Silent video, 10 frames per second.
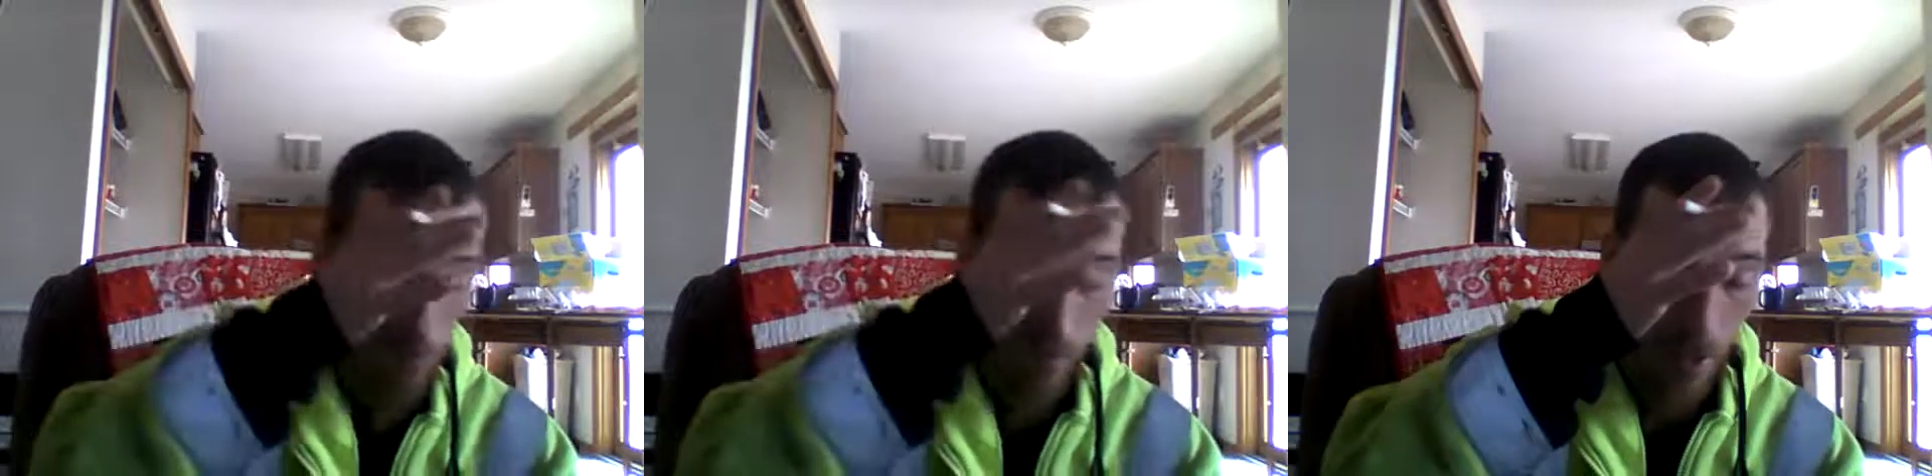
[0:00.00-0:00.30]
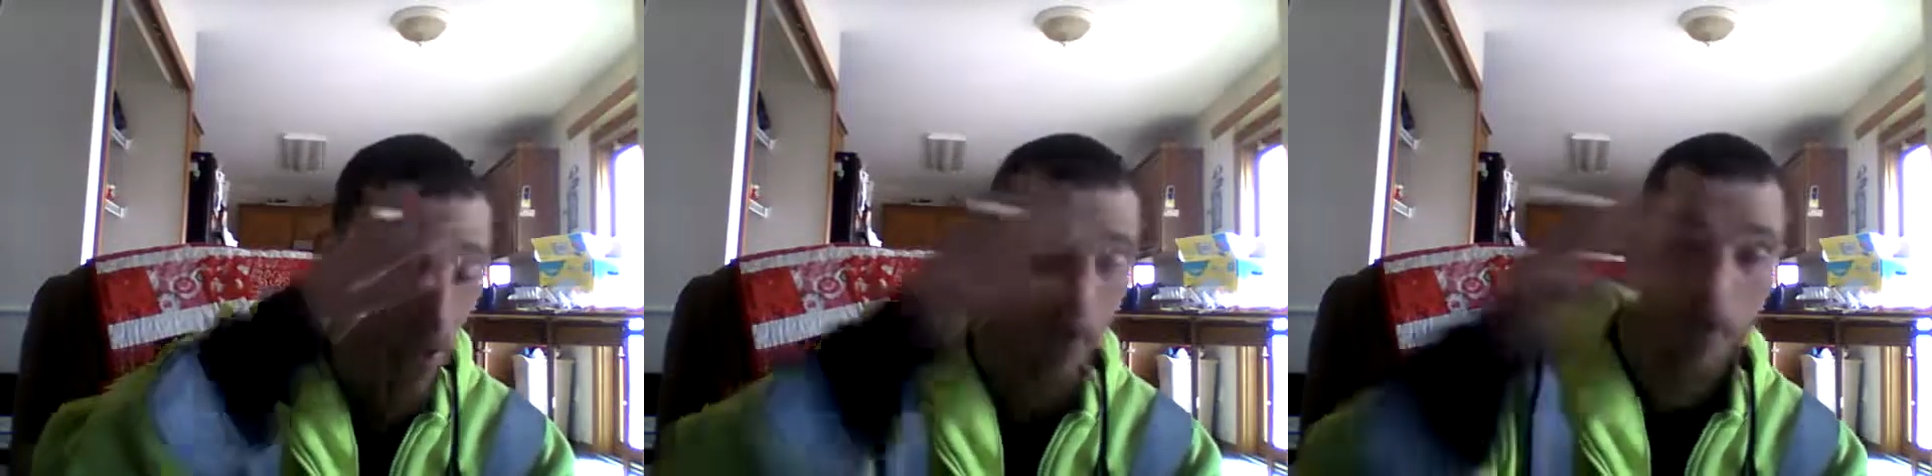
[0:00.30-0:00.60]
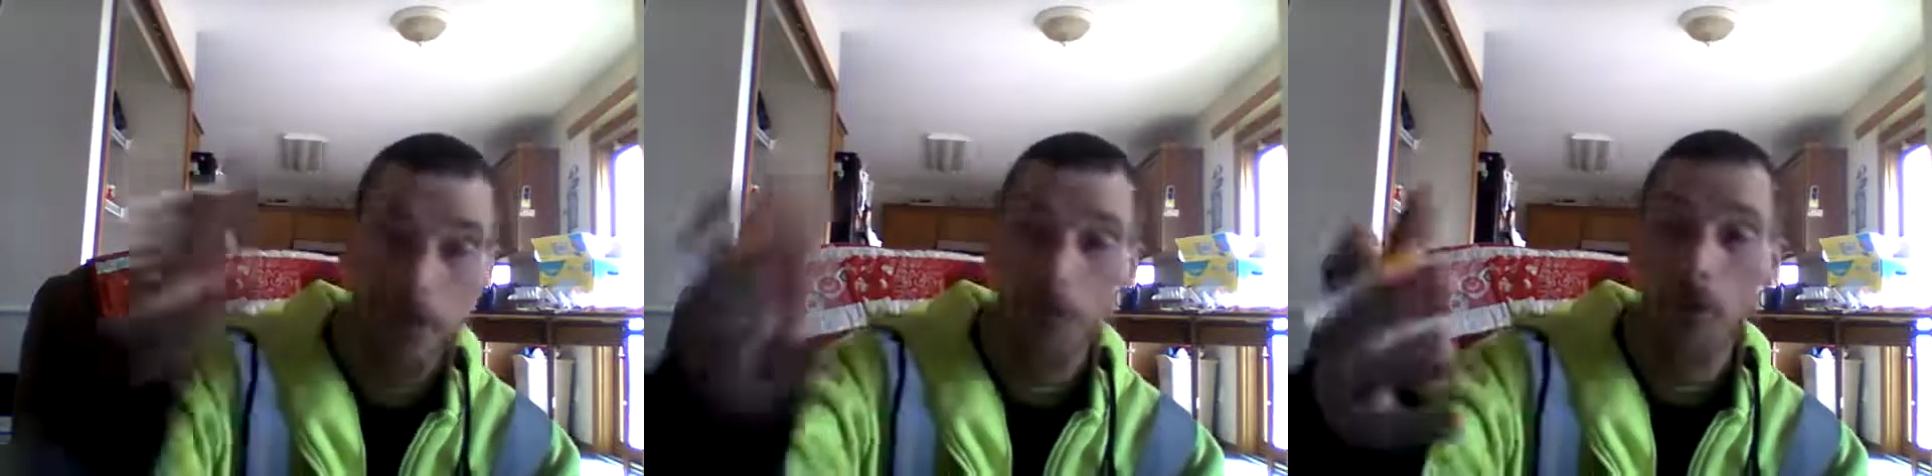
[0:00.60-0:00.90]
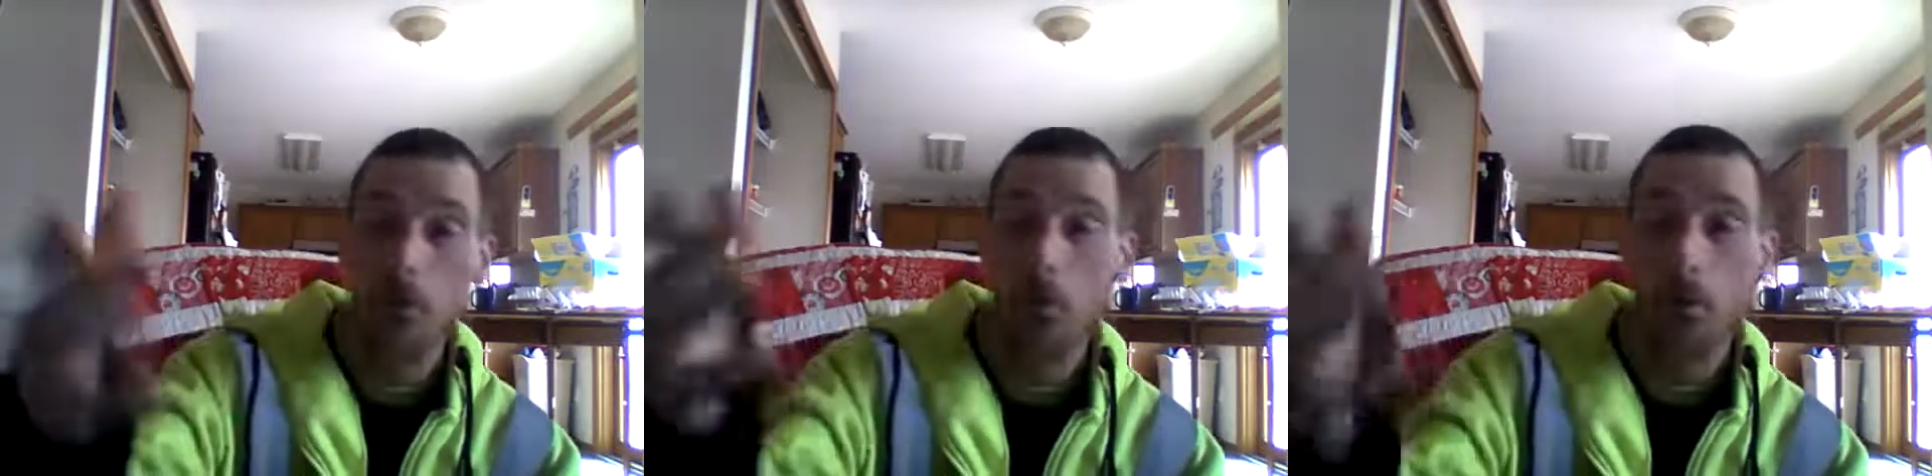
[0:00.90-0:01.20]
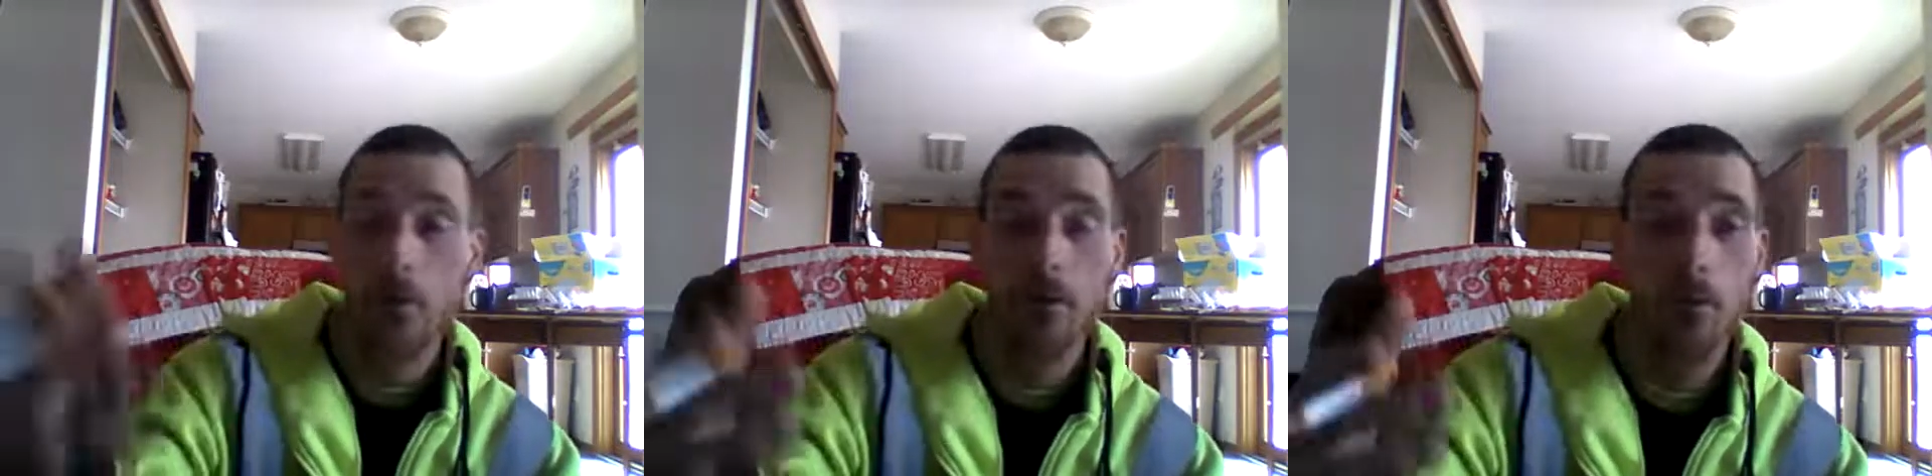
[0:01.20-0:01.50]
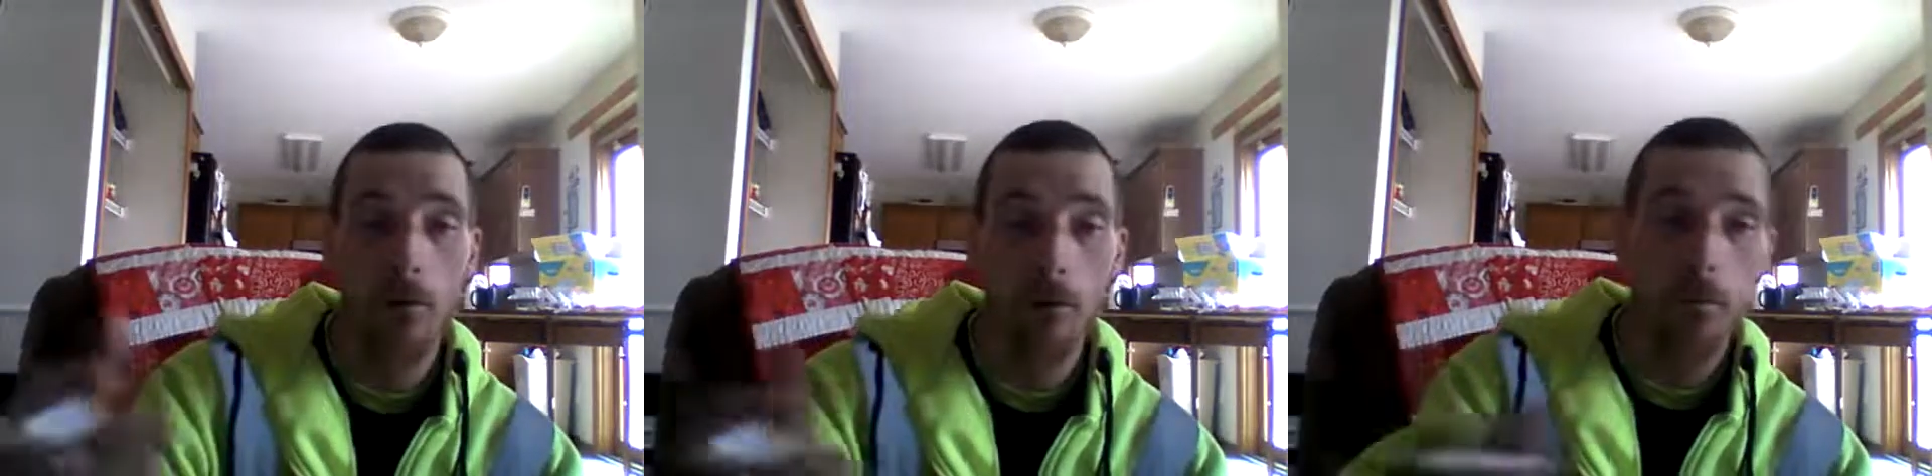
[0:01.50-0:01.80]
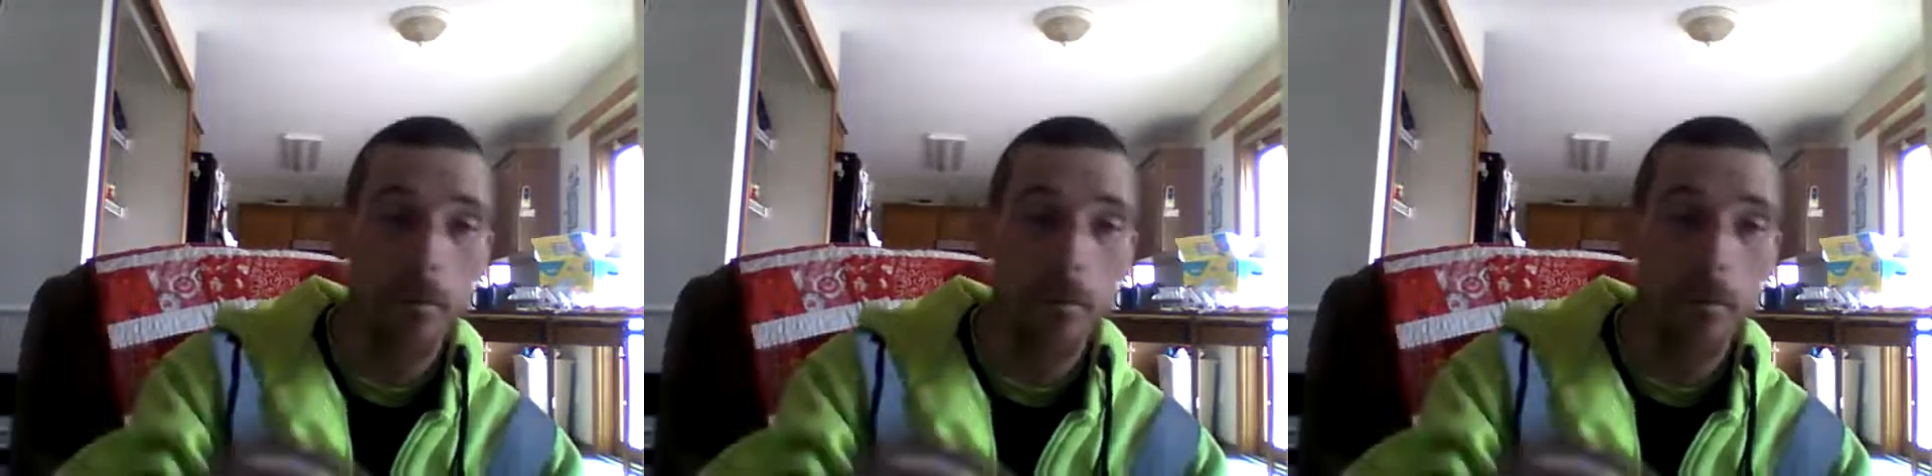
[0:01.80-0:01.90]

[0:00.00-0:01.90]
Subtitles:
I can hardly tell what regular words